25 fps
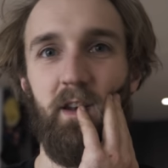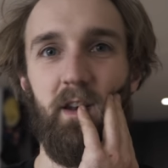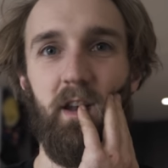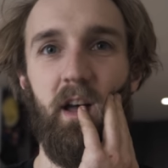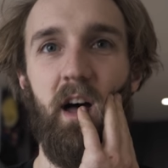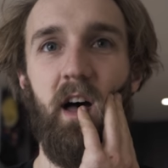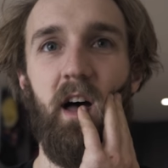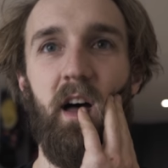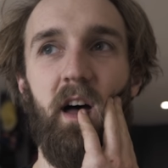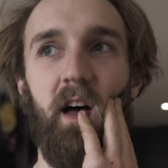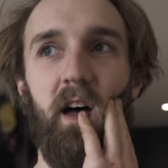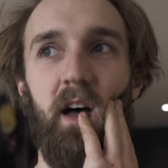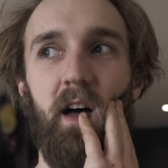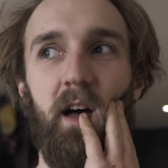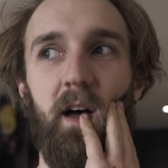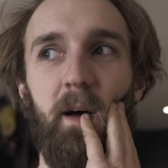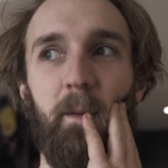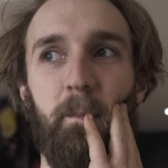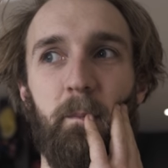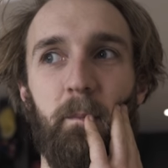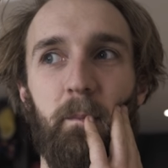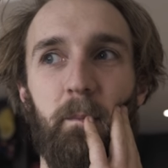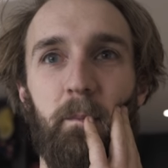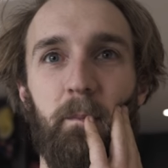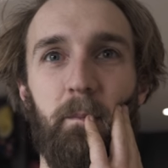
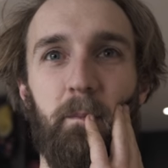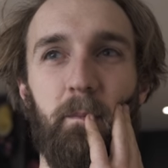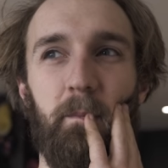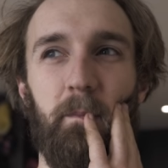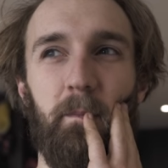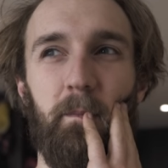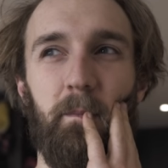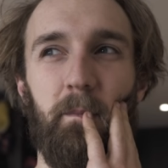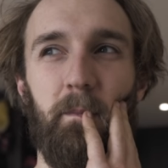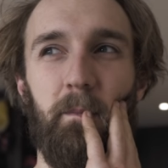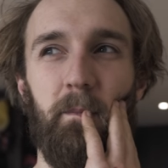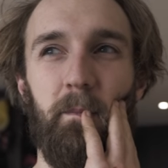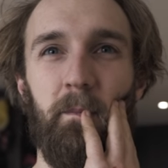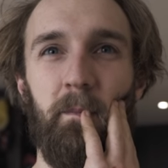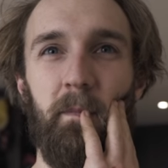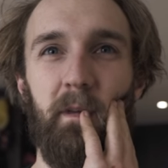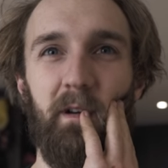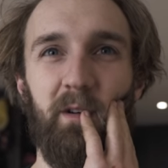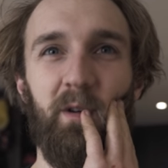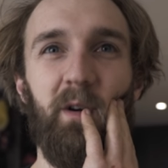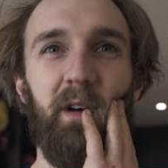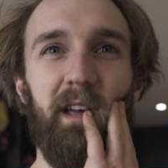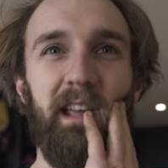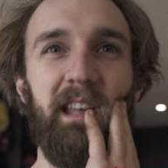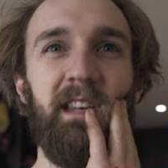I
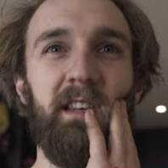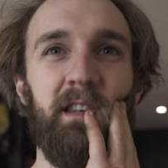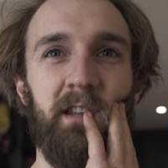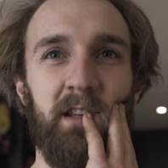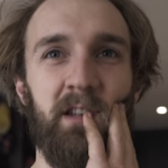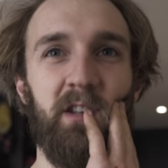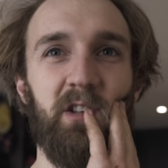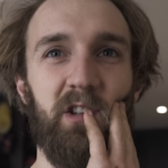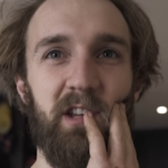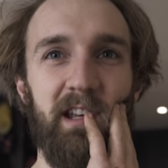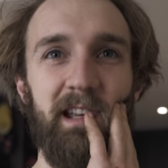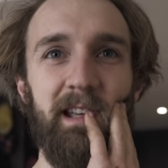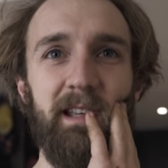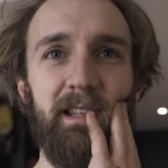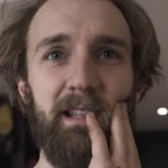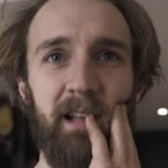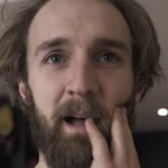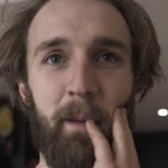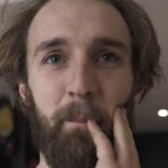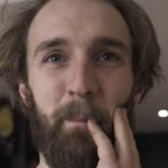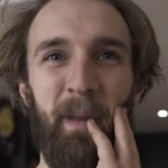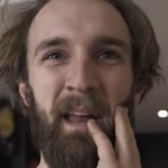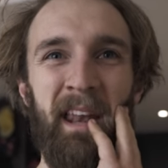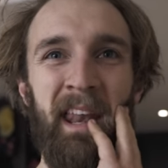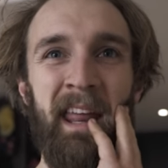got Indian cheese,
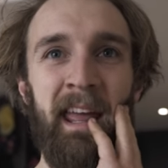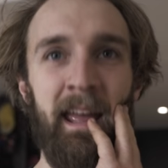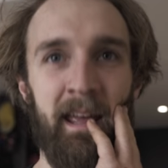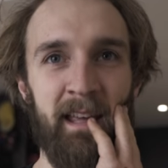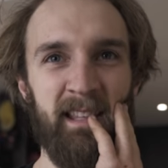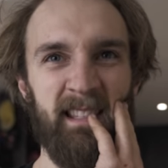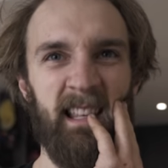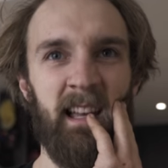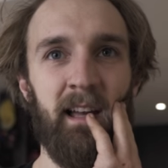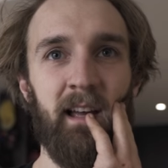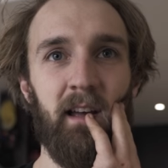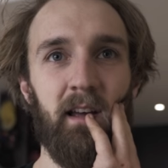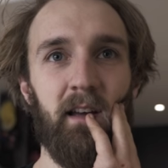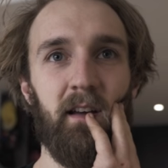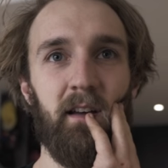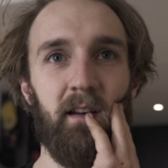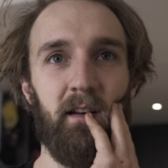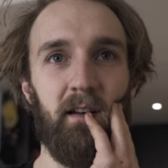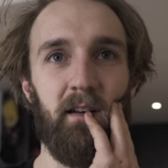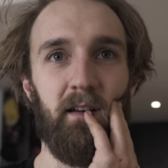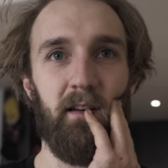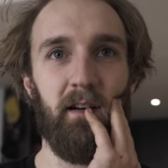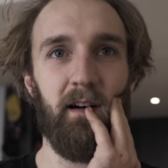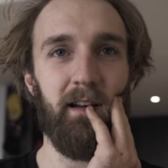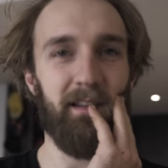like paneer. Is that?
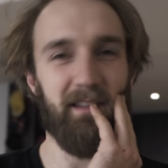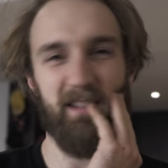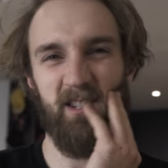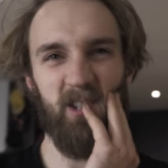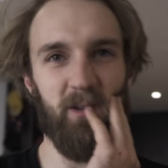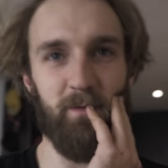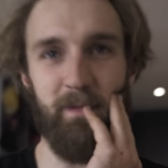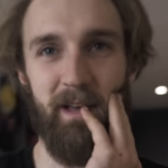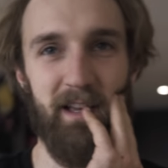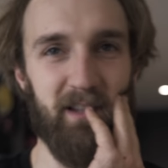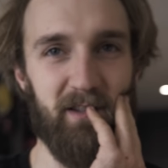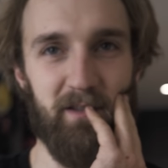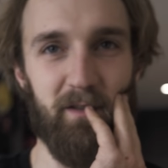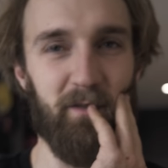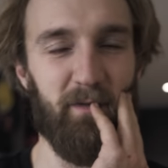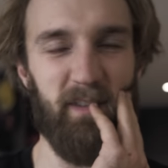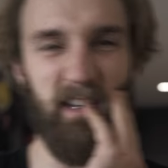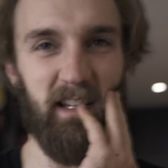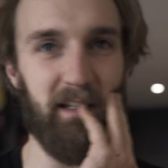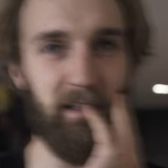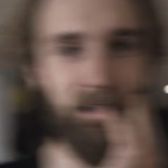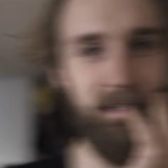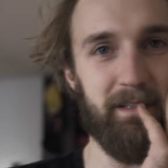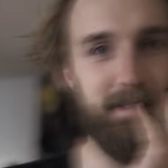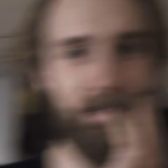I'd assume that's not
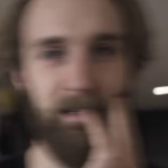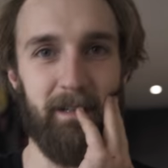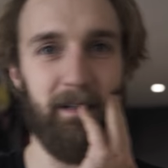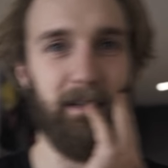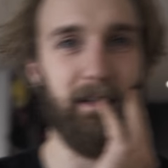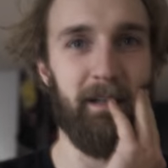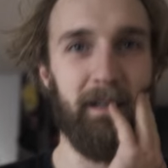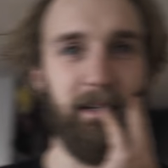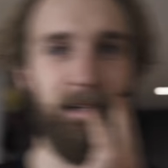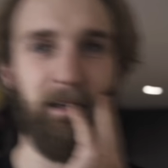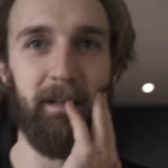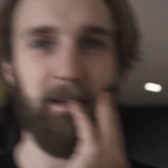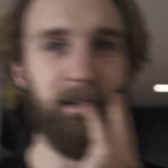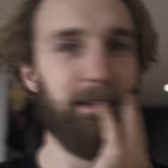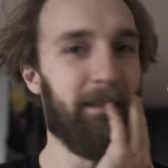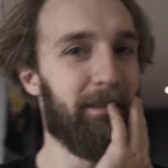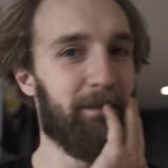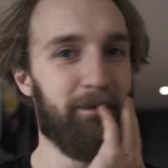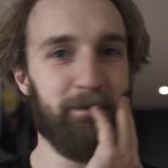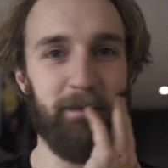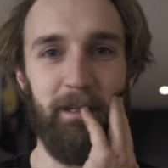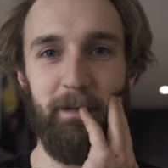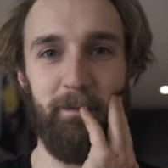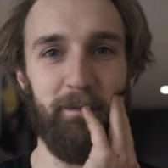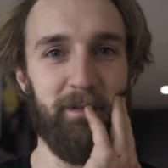vegan, is it?
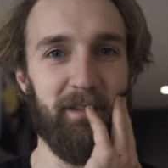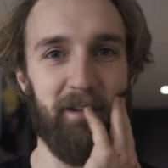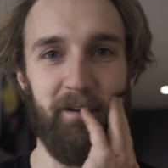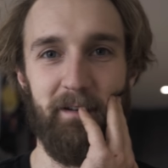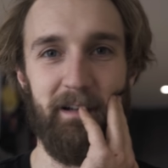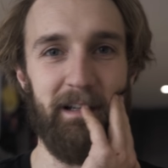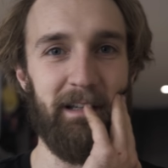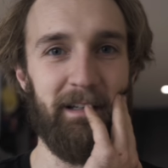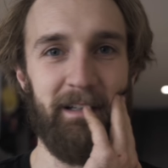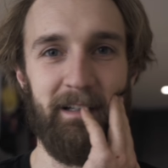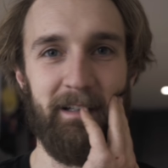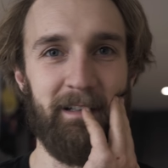No, sorry.